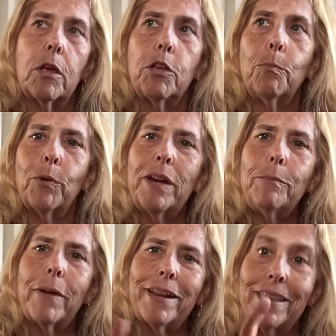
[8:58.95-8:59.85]
Your brain
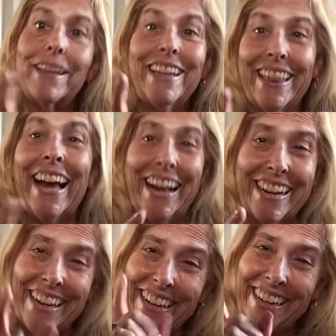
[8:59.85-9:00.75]
might think that,
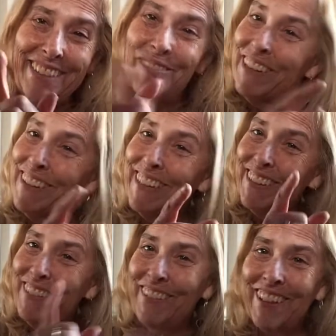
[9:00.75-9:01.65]
especially at
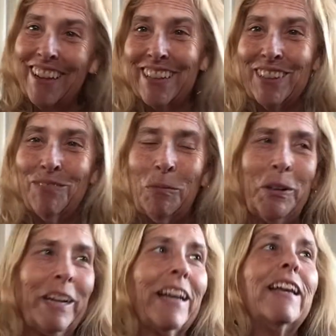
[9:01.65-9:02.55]
2 o'clock in the
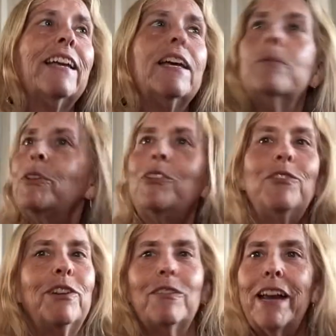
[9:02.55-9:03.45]
morning, but you
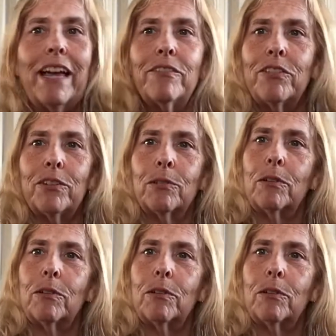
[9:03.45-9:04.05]
don't have to.